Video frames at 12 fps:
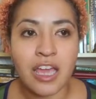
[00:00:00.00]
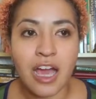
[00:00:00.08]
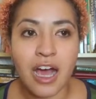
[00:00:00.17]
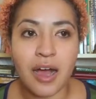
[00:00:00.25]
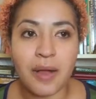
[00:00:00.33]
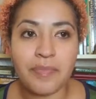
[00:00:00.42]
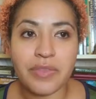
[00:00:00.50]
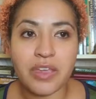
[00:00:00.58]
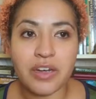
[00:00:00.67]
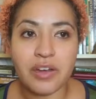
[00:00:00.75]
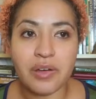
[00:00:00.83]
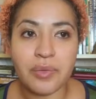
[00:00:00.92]
um, you
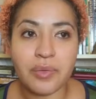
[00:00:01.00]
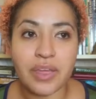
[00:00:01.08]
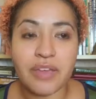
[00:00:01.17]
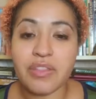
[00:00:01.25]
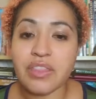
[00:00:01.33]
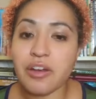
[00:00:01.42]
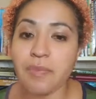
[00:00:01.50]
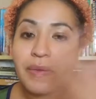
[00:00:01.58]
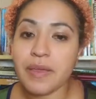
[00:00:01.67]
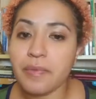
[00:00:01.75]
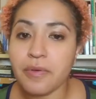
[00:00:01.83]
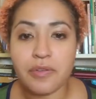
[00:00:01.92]
know even there are
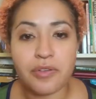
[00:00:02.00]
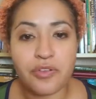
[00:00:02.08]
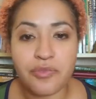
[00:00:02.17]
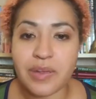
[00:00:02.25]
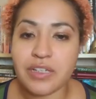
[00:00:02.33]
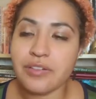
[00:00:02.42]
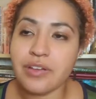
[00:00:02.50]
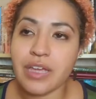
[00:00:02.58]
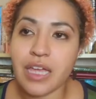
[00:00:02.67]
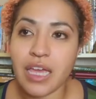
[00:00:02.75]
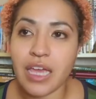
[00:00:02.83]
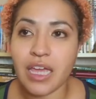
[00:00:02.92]
people who've been doing
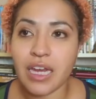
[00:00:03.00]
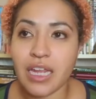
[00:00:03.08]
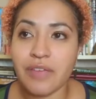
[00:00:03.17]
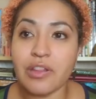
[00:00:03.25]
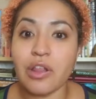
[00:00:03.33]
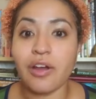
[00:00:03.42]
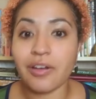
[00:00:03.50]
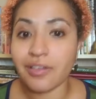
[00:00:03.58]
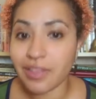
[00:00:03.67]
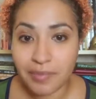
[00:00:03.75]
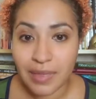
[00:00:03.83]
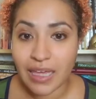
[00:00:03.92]
it even longer
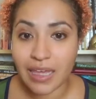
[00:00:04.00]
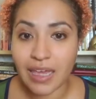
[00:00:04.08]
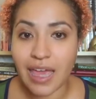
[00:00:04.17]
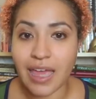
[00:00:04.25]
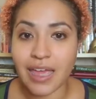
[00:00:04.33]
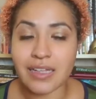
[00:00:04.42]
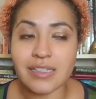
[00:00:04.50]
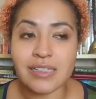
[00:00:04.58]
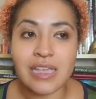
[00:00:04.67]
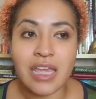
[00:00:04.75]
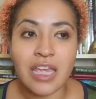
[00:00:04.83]
than me and